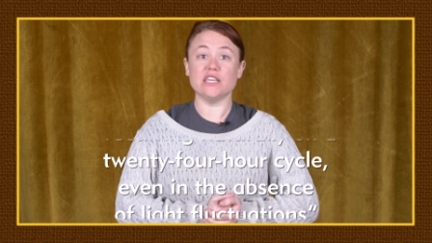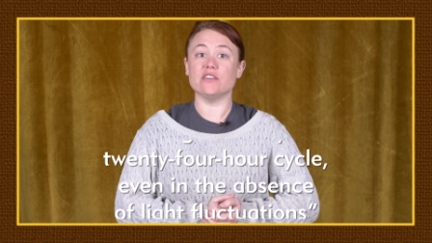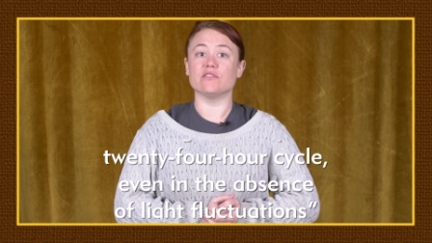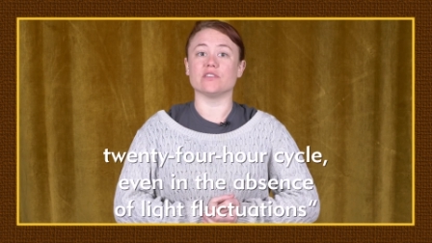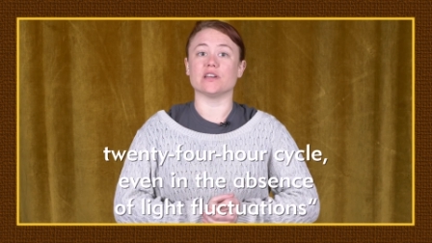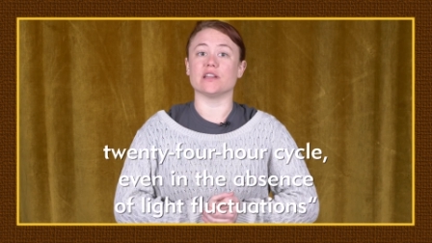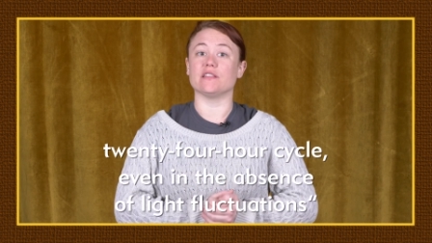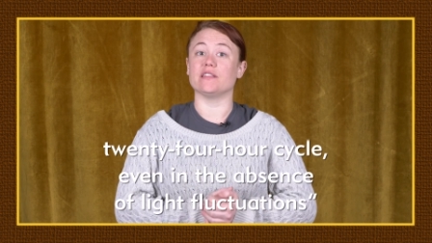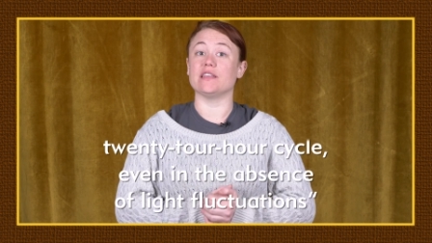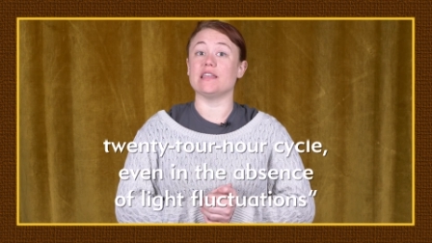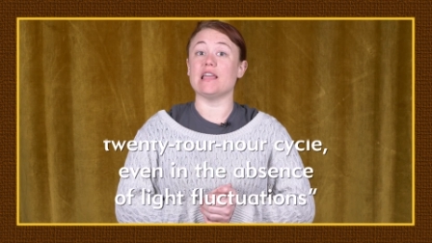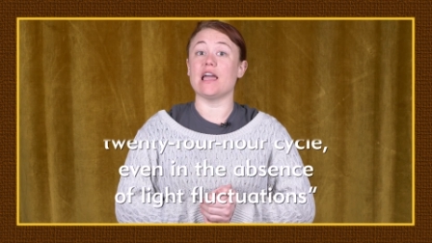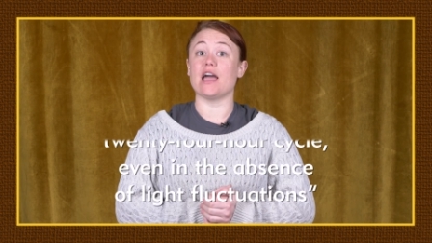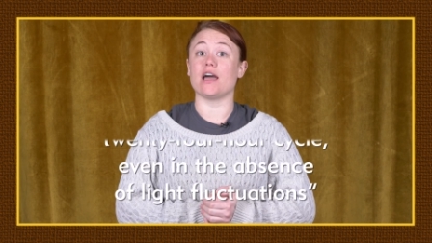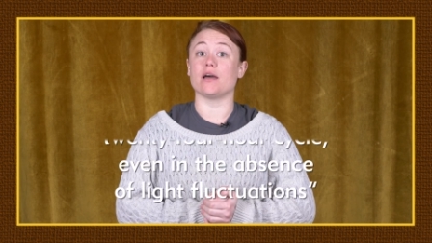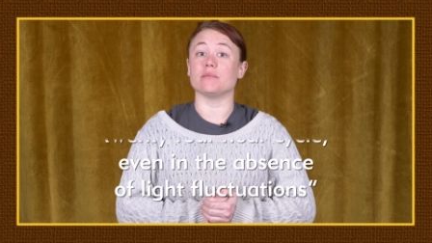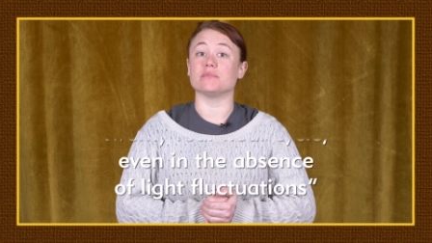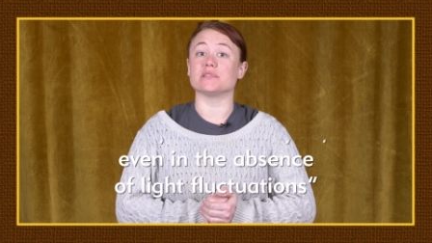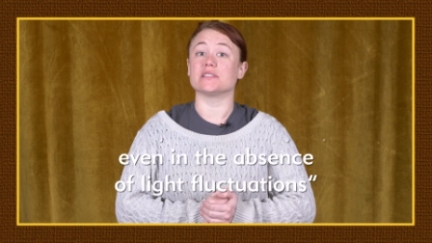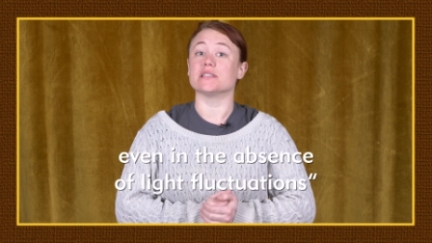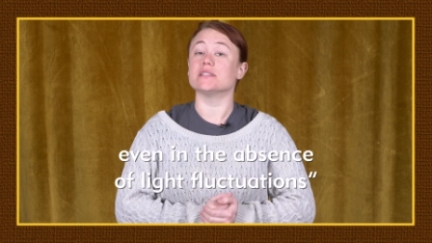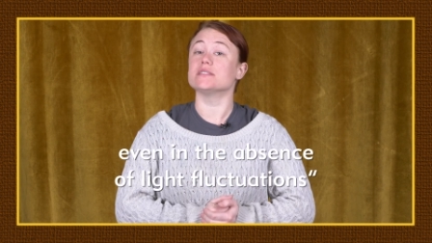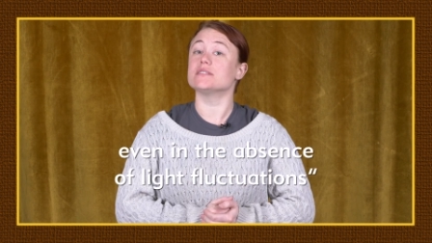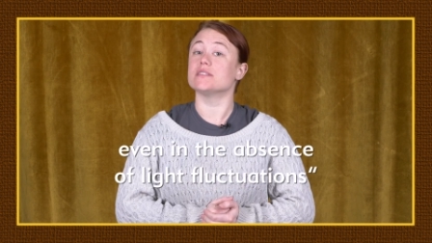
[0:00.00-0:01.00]
even in the
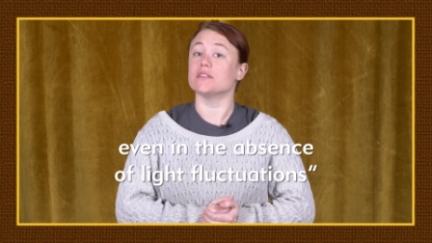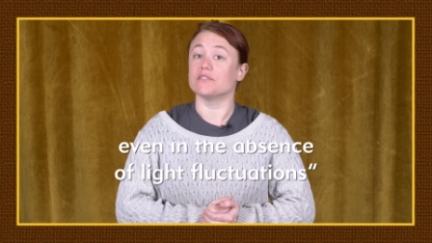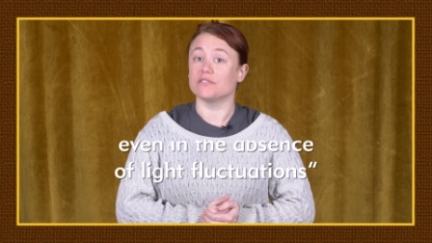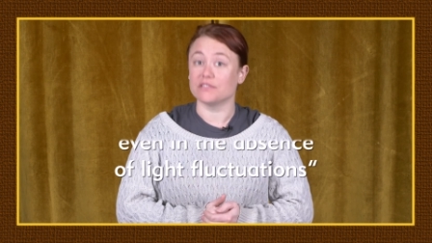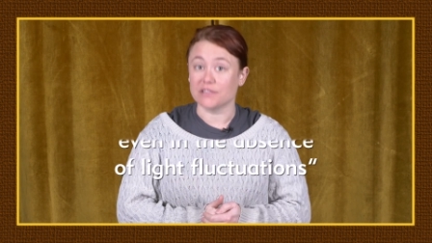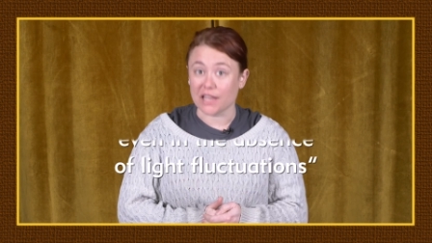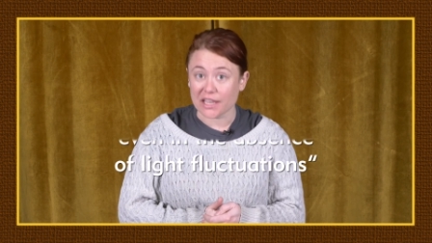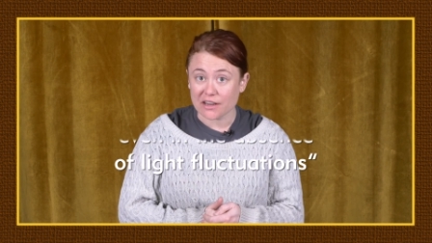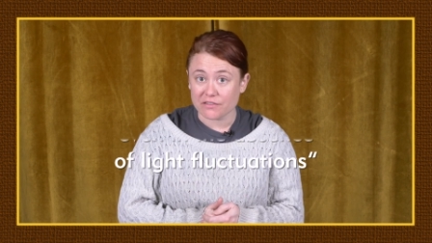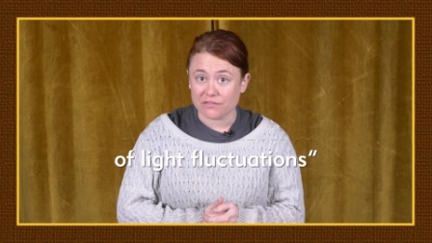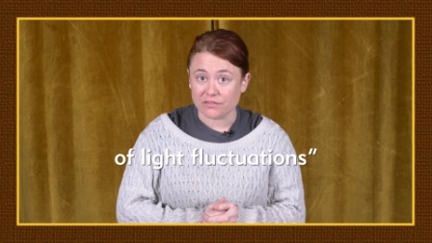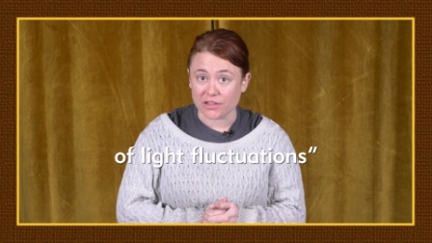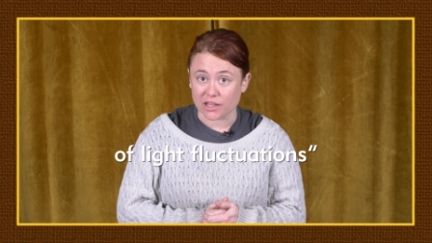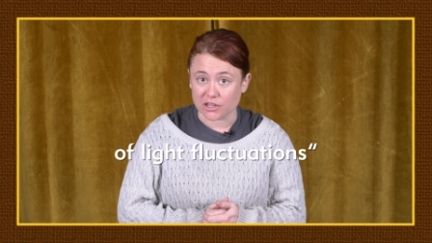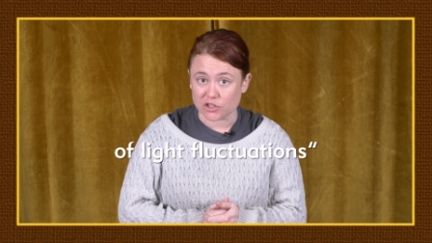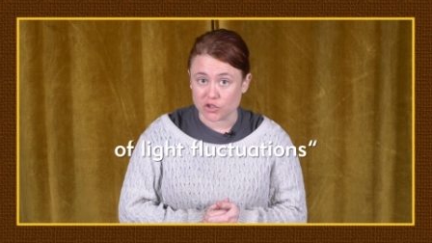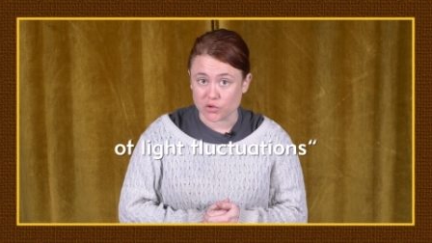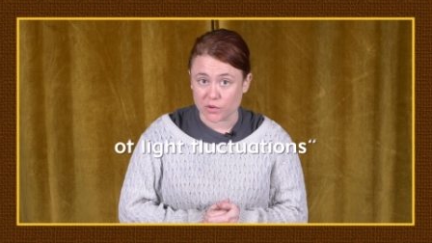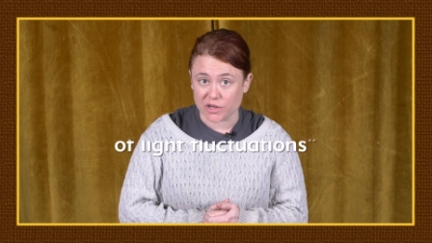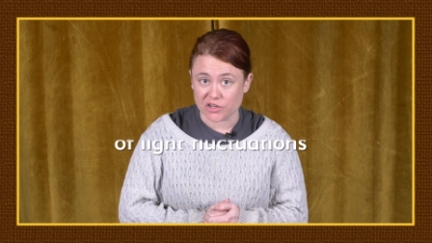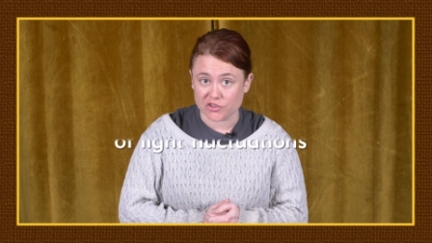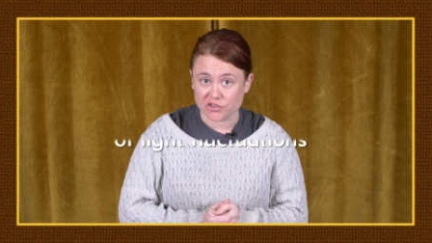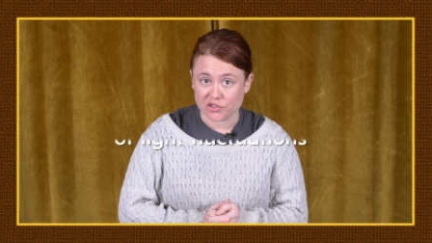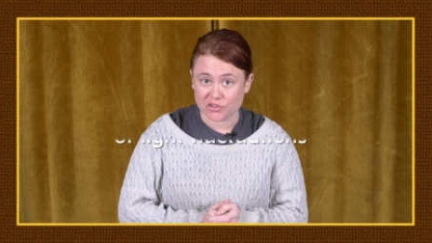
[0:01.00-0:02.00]
absence of light
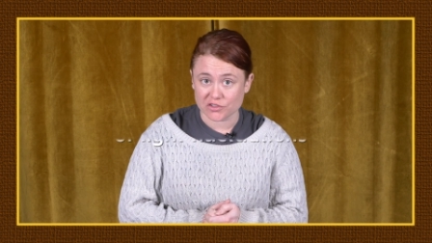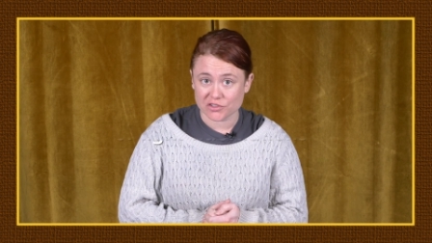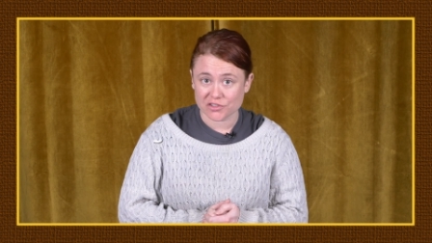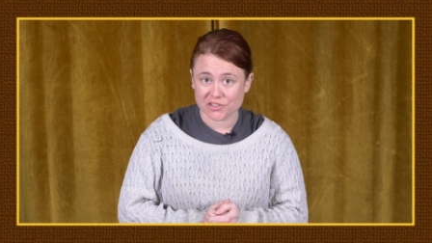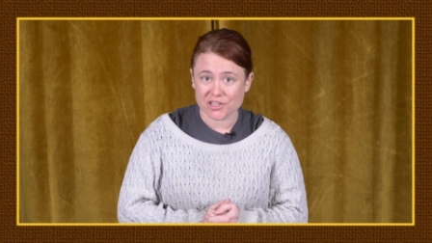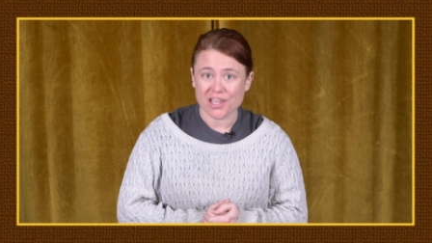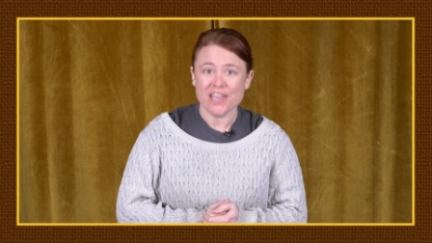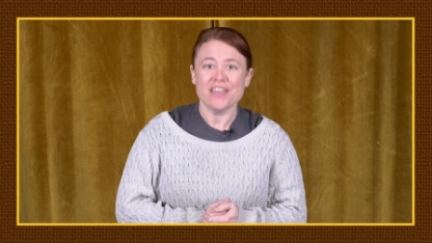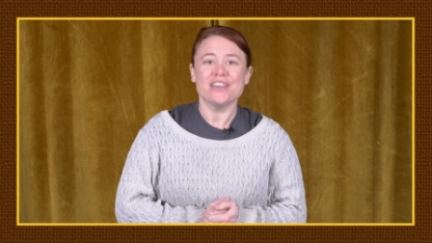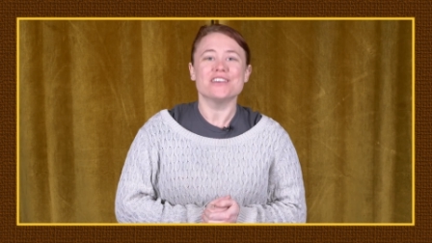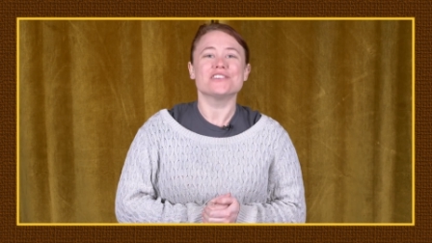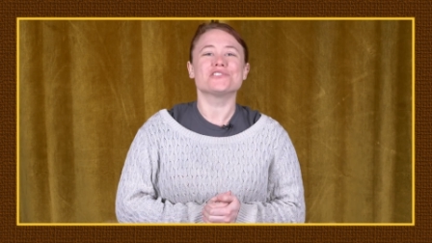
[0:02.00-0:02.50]
fluctuations.